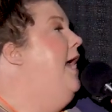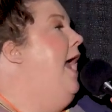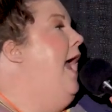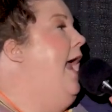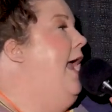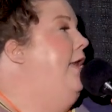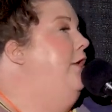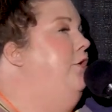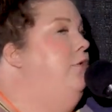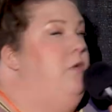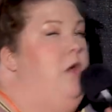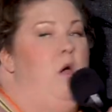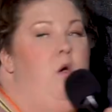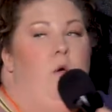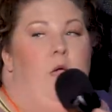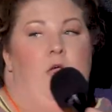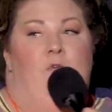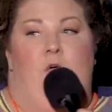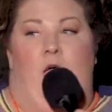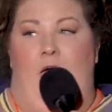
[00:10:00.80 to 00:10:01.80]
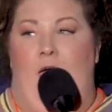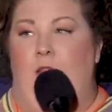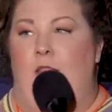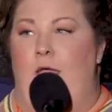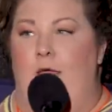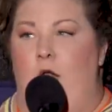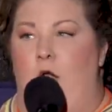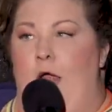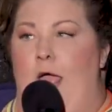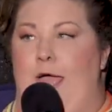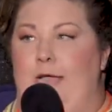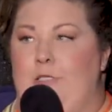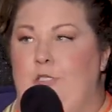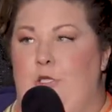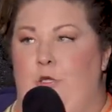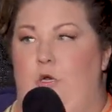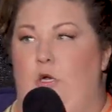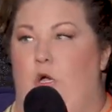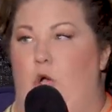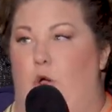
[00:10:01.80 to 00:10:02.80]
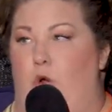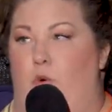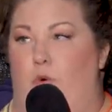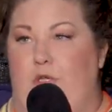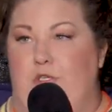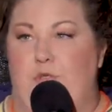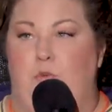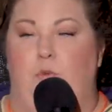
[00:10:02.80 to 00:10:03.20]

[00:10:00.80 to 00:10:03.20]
And you know, if a headliner asks you to go to his